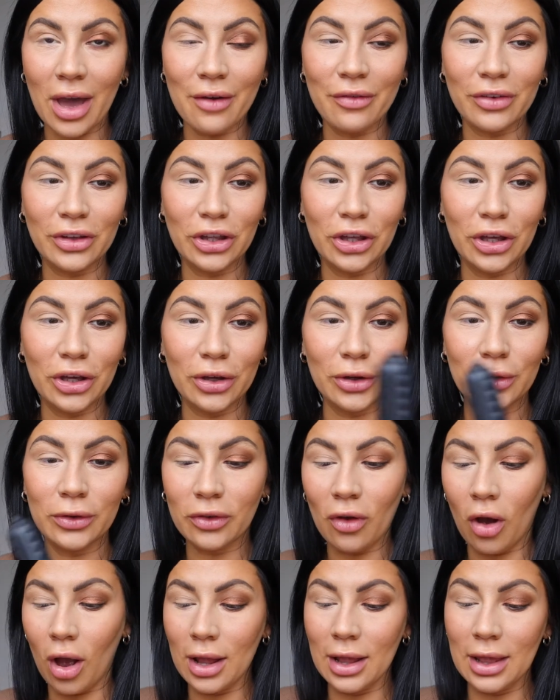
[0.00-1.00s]
ever
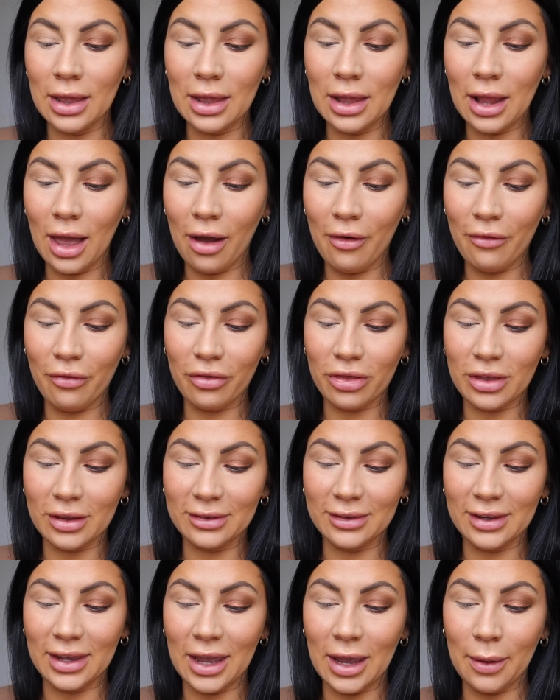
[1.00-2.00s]
used. I love the
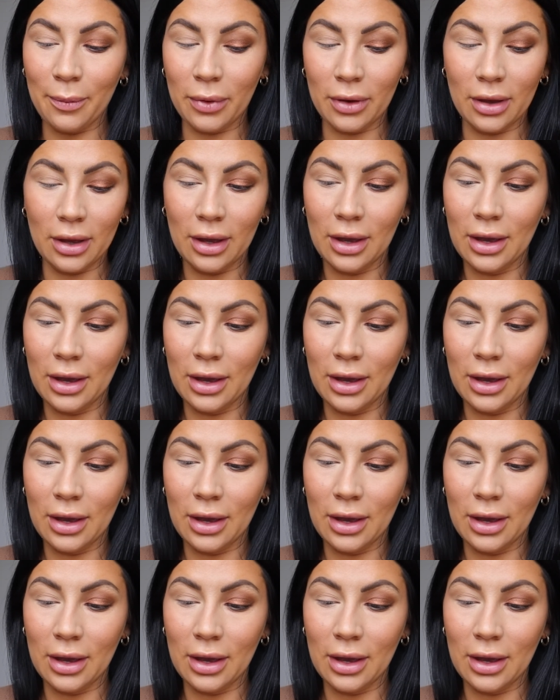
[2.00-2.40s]
tip.